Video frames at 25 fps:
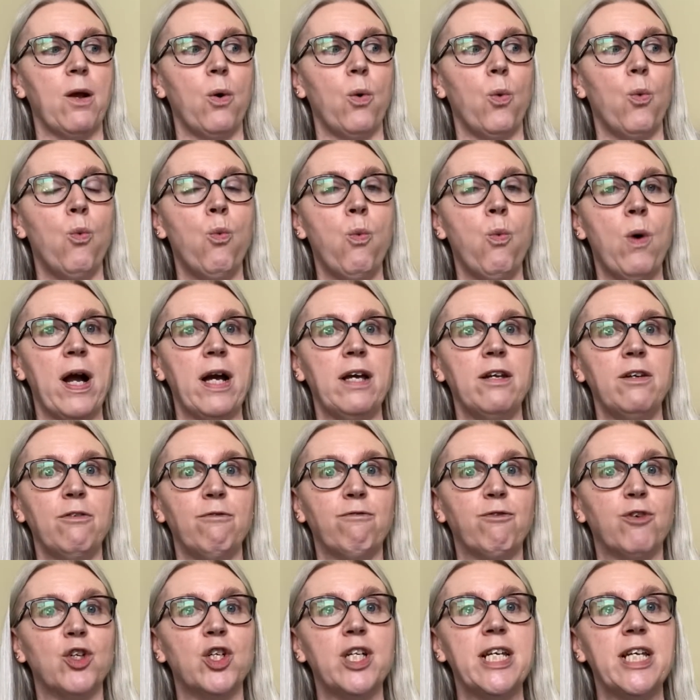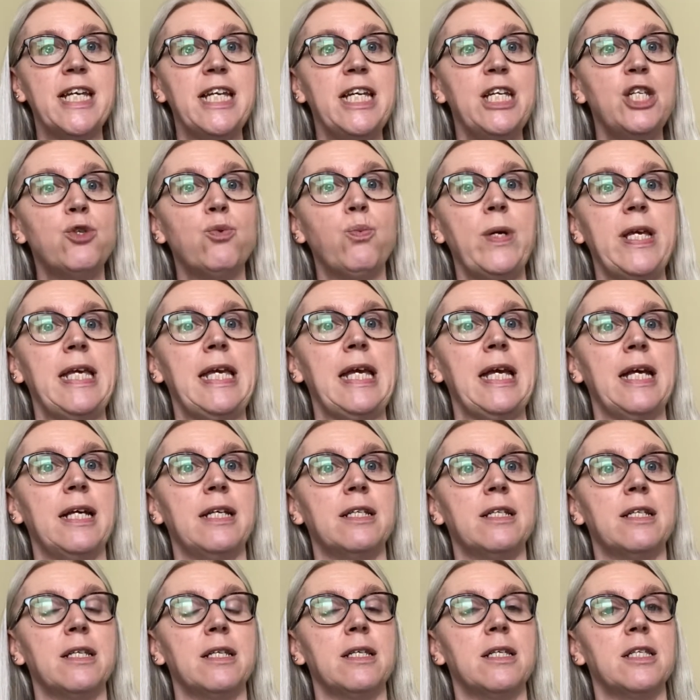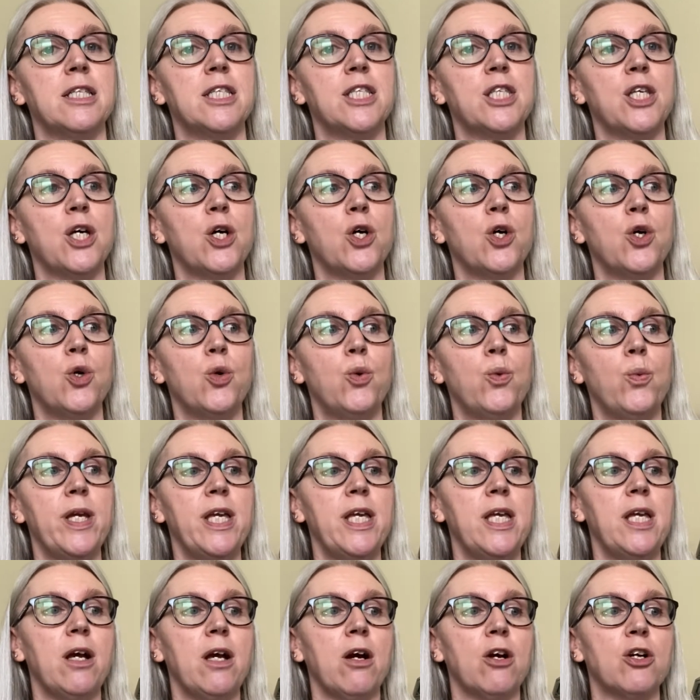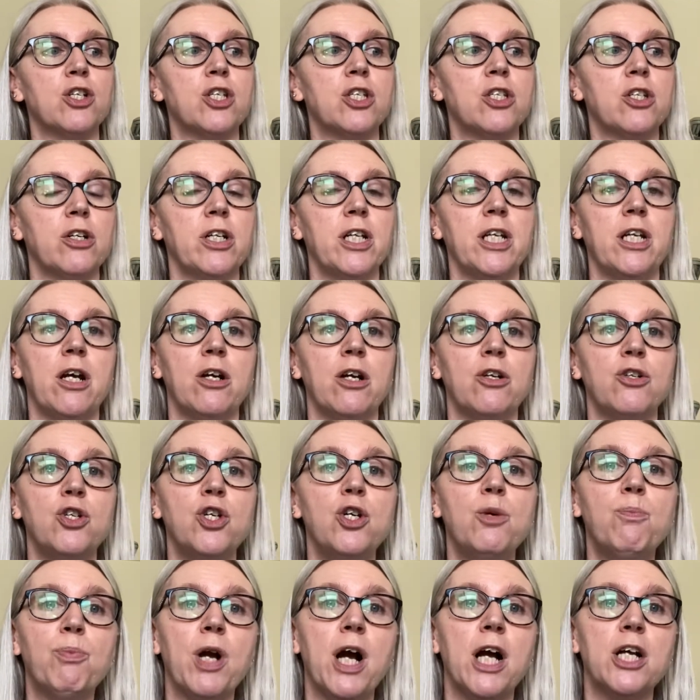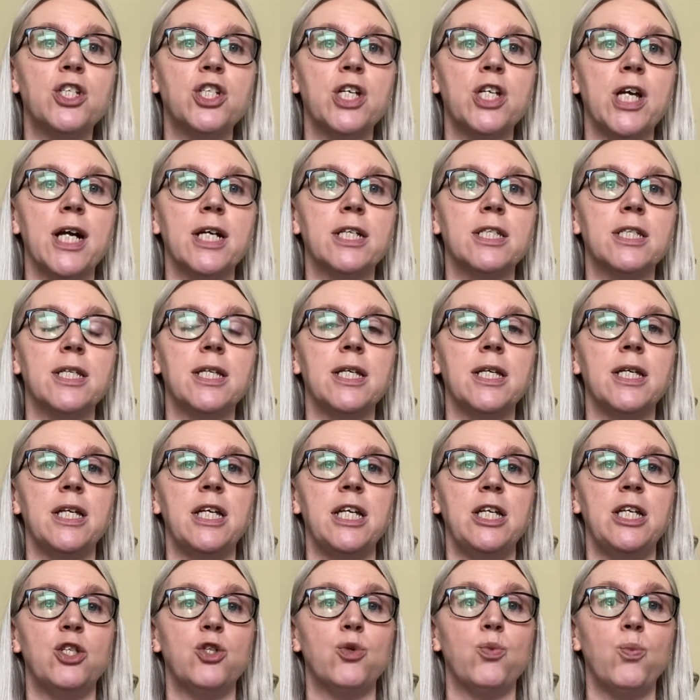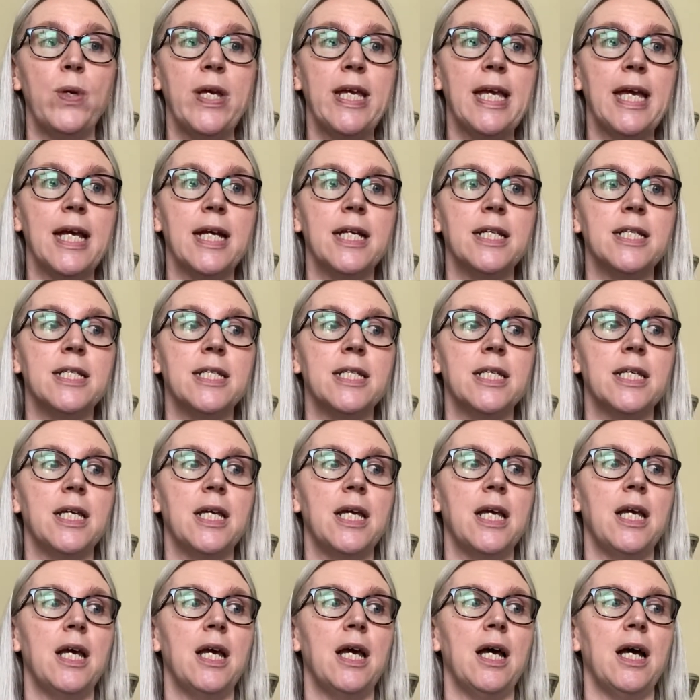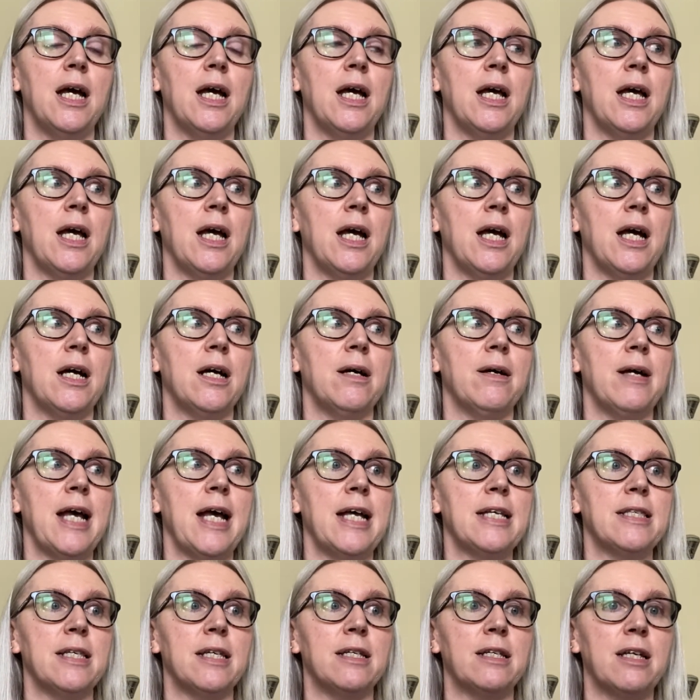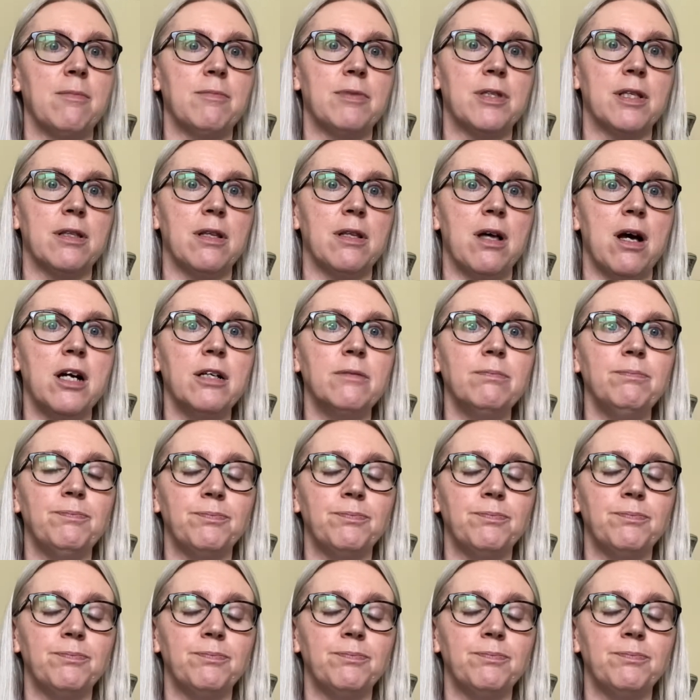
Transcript: 1 for each weekend. So we are starting our new project each weekend as it comes along.